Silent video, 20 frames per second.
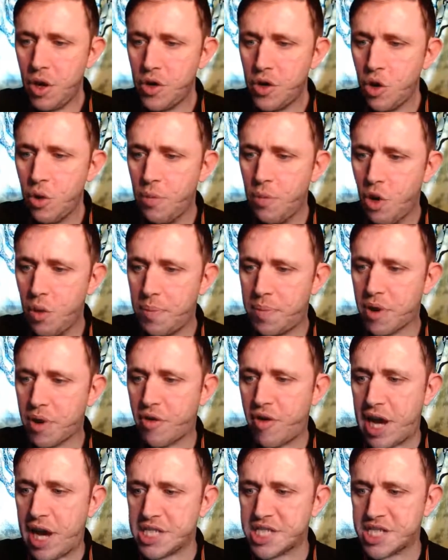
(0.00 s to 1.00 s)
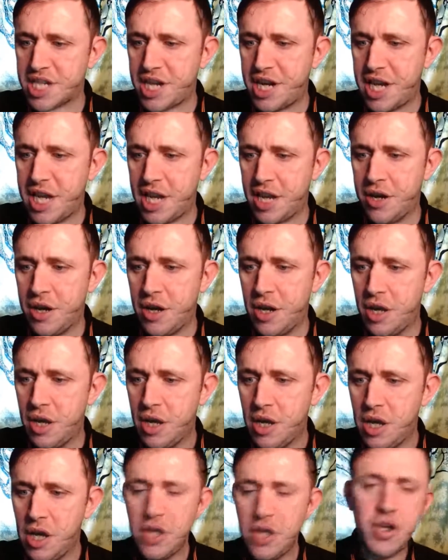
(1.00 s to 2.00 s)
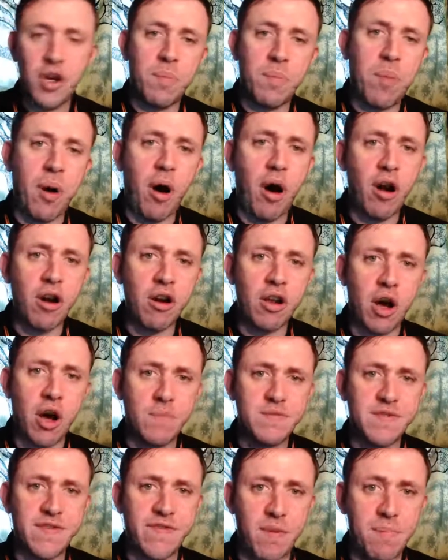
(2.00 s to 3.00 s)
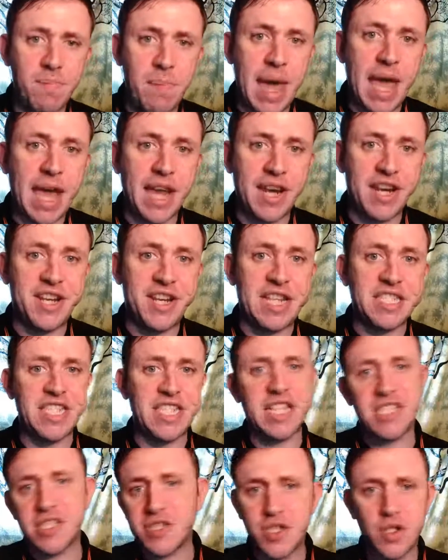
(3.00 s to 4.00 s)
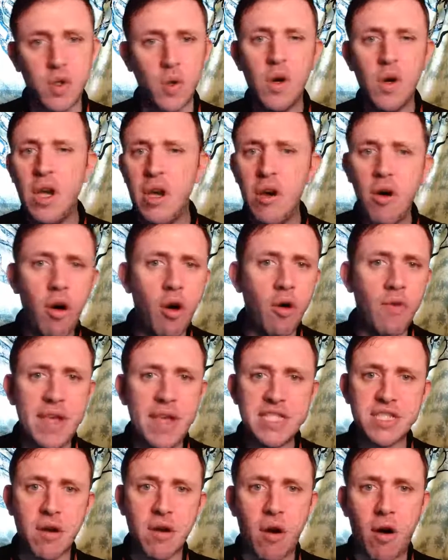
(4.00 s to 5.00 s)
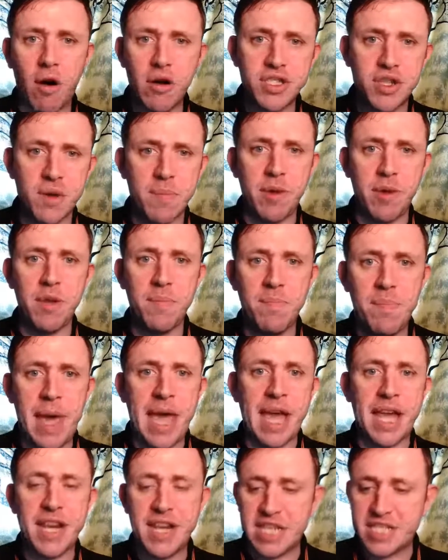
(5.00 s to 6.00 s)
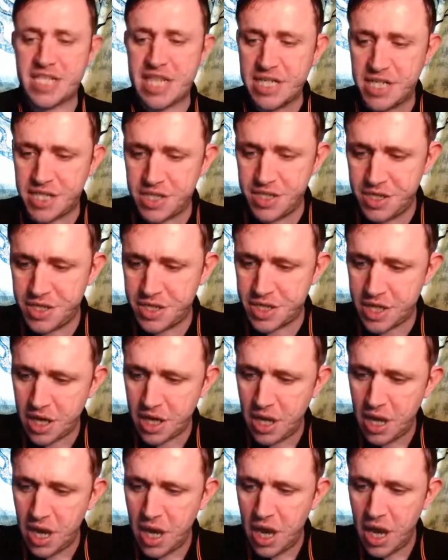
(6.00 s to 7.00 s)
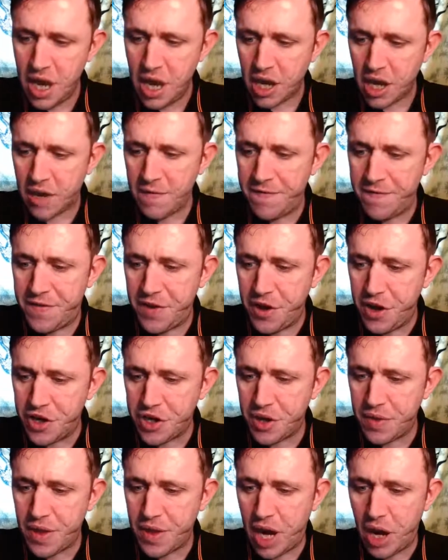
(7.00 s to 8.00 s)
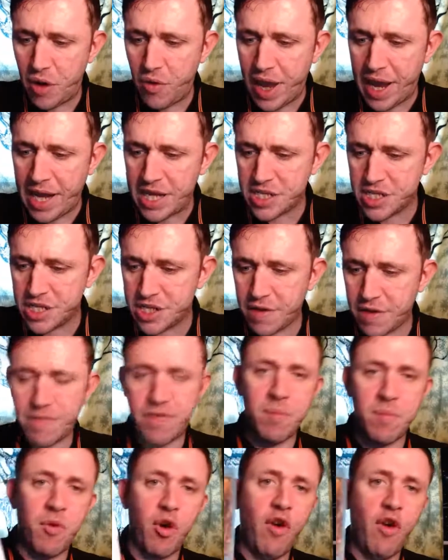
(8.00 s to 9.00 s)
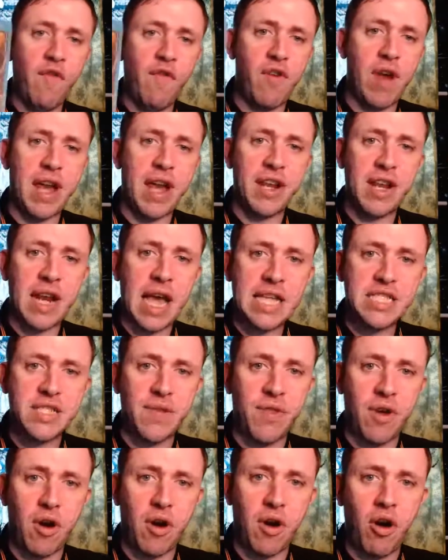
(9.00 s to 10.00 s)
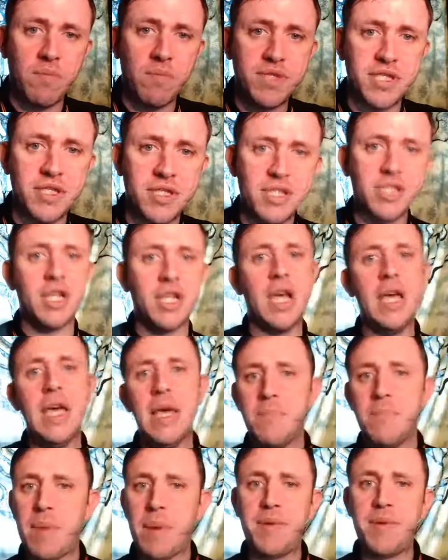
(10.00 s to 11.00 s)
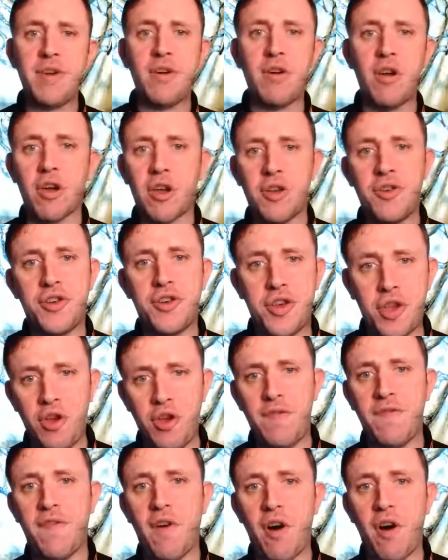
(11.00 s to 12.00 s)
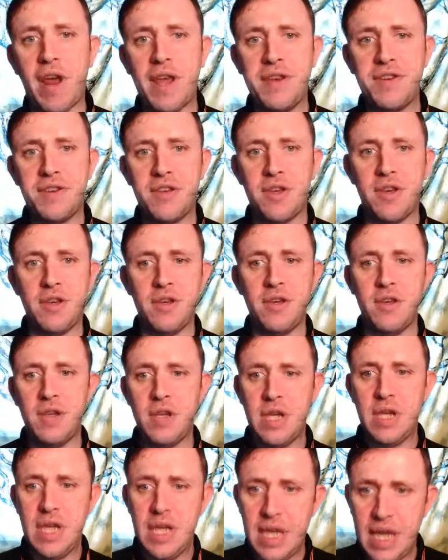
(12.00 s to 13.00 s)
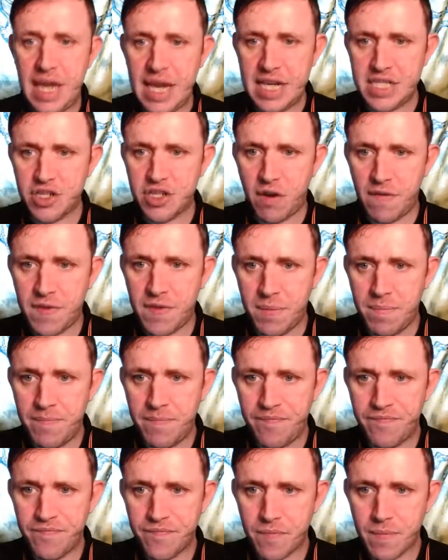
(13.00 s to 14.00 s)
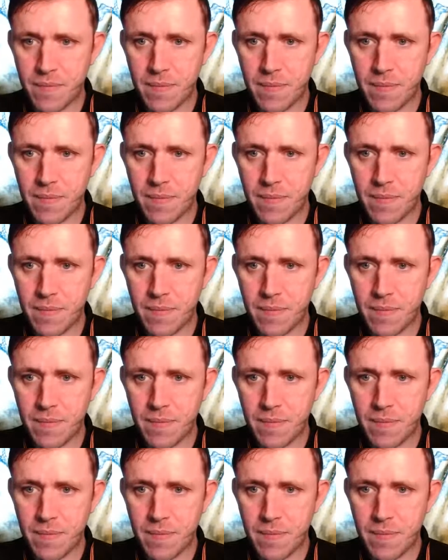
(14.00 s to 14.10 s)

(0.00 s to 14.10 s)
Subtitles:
No more procrastinating. Your power comes from making a decision. So all these cards are about making decisions. Confusion that arises from overanalyzing the options. Maybe you're looking too far into each of them.